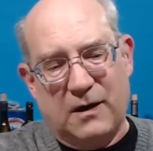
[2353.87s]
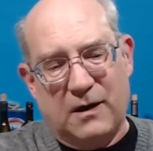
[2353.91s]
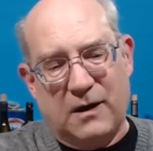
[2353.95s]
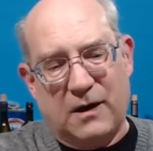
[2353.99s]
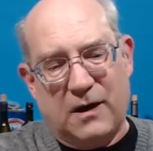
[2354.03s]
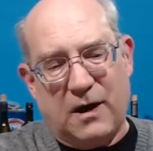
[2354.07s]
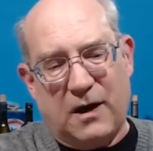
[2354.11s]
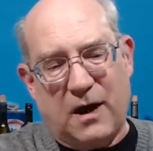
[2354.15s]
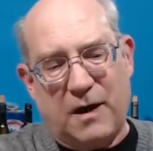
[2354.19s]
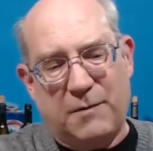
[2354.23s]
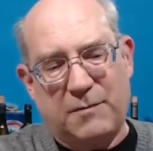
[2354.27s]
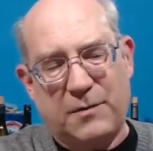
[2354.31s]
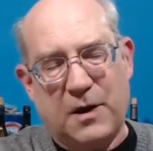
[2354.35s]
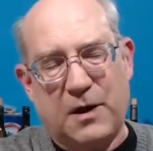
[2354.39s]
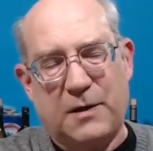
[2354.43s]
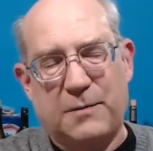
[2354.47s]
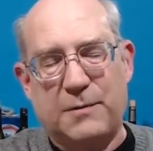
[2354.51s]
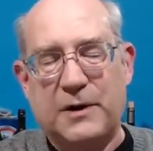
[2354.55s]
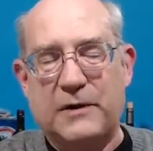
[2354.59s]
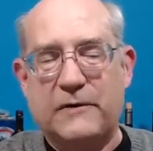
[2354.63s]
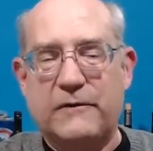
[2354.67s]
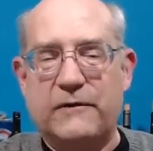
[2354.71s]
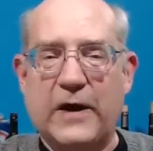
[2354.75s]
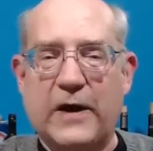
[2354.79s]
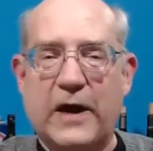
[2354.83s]
a
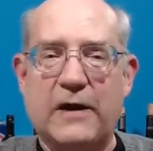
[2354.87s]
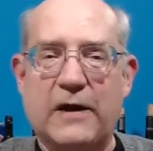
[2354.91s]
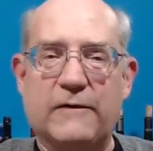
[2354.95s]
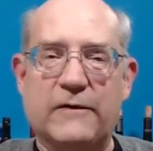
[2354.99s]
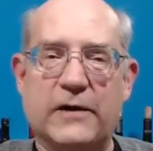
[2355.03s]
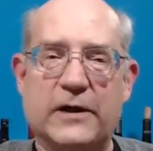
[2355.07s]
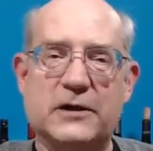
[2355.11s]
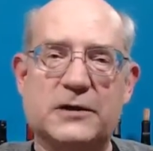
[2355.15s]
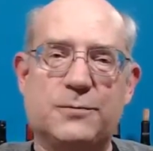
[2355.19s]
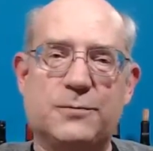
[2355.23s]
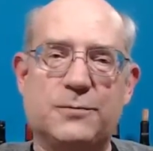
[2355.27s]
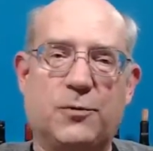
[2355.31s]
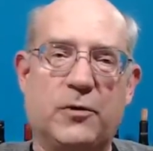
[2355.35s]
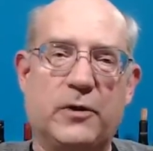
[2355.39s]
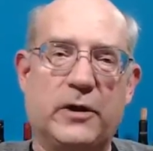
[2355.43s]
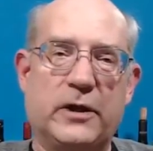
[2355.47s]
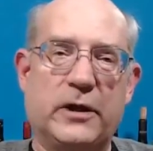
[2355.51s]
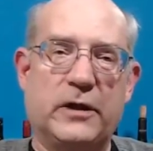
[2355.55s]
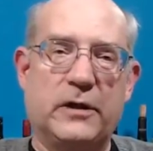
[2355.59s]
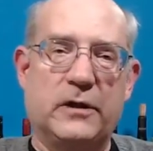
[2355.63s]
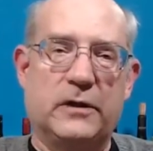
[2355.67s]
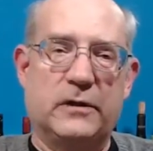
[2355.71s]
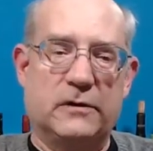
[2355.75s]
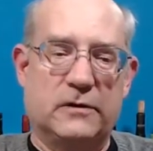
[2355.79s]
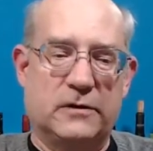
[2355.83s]
big fan of
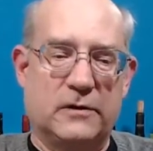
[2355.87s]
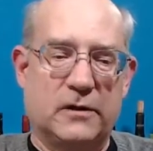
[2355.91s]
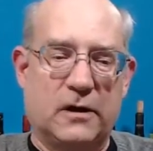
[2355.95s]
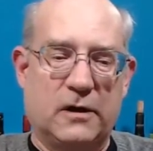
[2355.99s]
exploiting,